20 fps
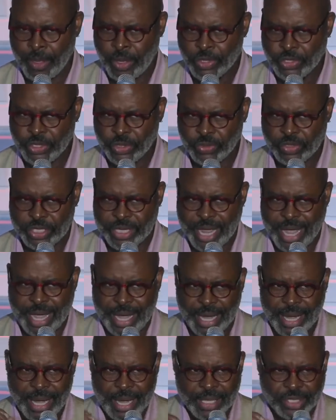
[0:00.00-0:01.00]
So
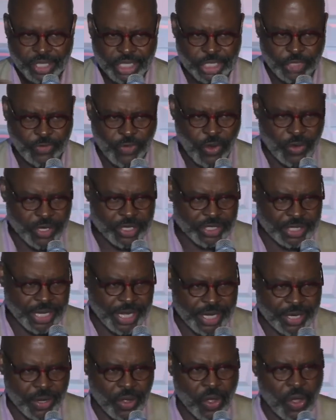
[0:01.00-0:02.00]
today, just focus
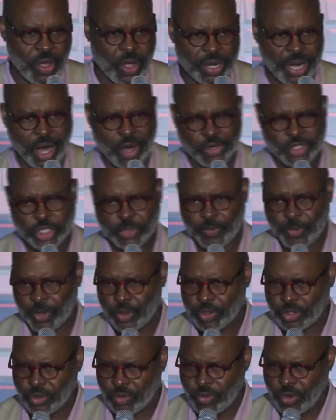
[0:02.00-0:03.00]
in on our
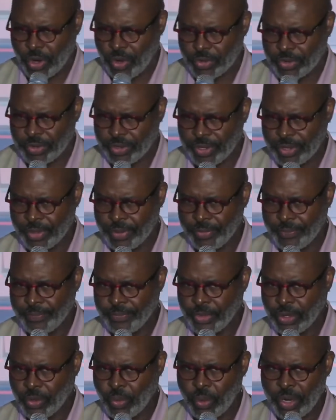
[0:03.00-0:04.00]
spiritual growth.
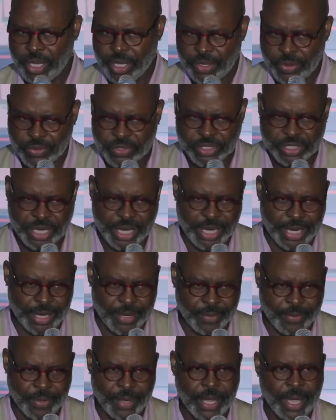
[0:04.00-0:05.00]
What are you
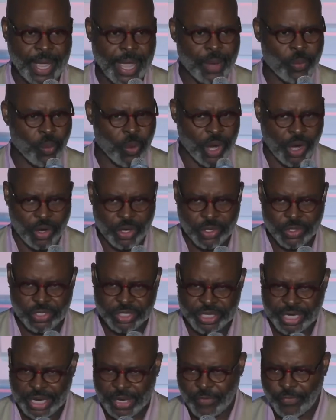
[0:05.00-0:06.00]
seeing and where are you
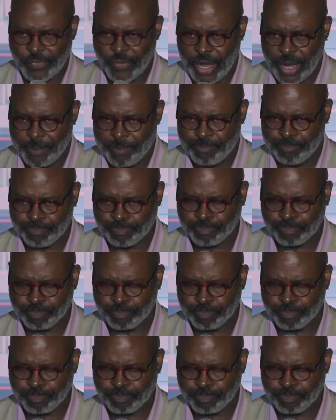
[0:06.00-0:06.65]
seeing from?